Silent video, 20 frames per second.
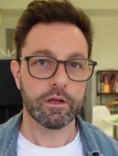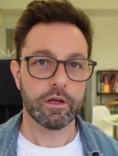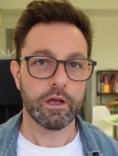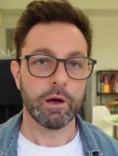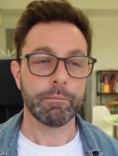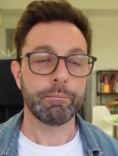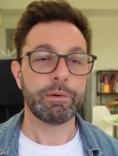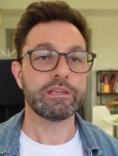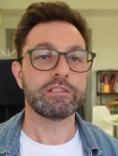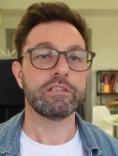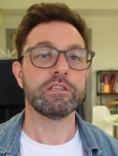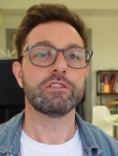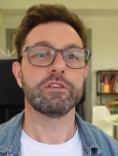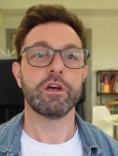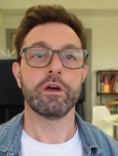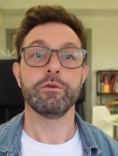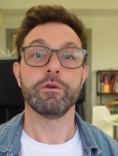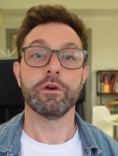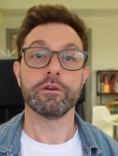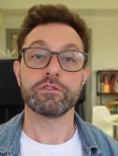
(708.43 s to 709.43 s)
A business
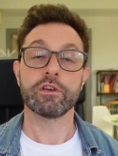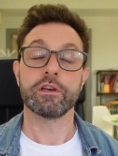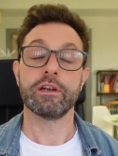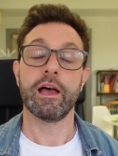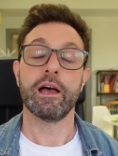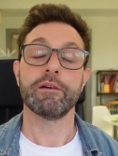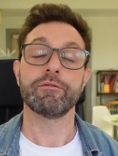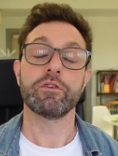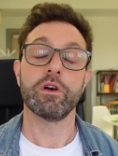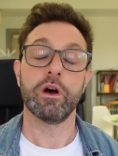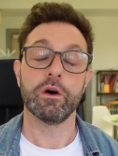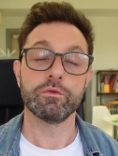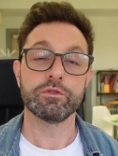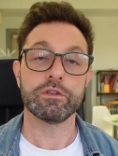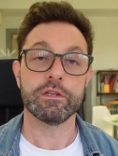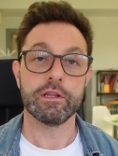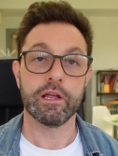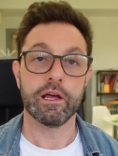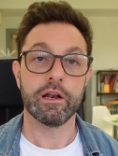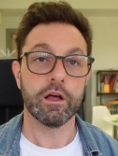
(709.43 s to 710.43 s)
owner is going to have goals
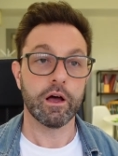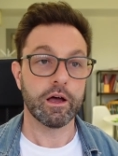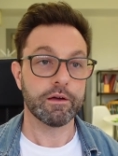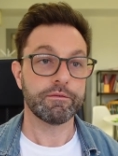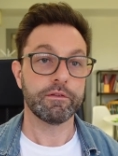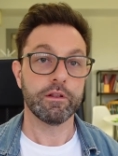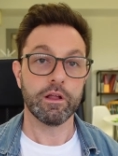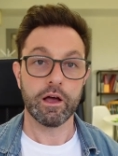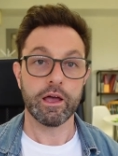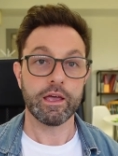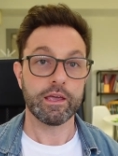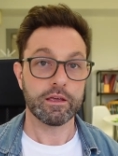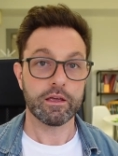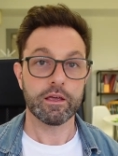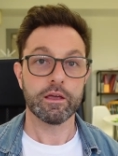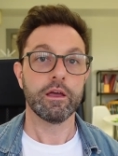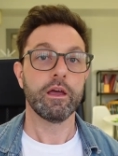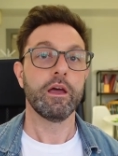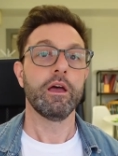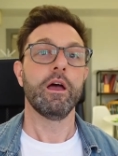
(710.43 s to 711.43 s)
in their life like